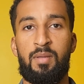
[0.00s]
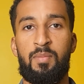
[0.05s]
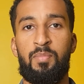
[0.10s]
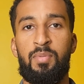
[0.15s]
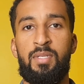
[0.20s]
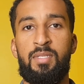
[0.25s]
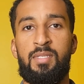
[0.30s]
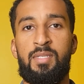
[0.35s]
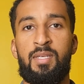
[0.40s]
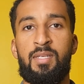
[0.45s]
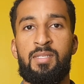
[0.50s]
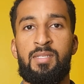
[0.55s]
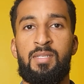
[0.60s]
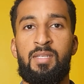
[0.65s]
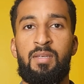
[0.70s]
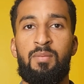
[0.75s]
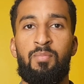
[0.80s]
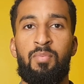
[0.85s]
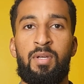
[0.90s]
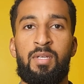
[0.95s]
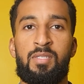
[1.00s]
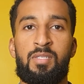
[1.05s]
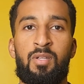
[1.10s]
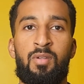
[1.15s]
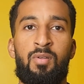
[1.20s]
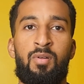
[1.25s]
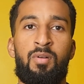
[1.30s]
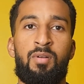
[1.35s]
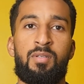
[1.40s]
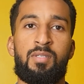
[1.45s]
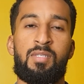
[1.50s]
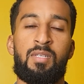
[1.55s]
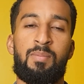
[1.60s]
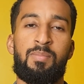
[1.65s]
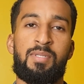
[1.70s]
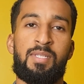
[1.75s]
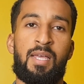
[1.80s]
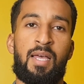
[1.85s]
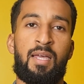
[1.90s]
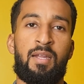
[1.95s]
PTSD brings along some
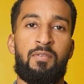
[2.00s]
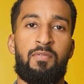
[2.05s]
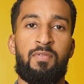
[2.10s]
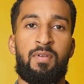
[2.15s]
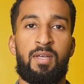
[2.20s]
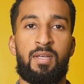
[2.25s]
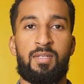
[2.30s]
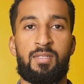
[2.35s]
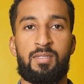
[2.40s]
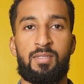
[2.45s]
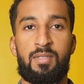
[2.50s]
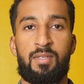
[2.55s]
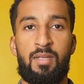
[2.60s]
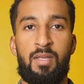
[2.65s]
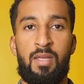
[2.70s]
side effects,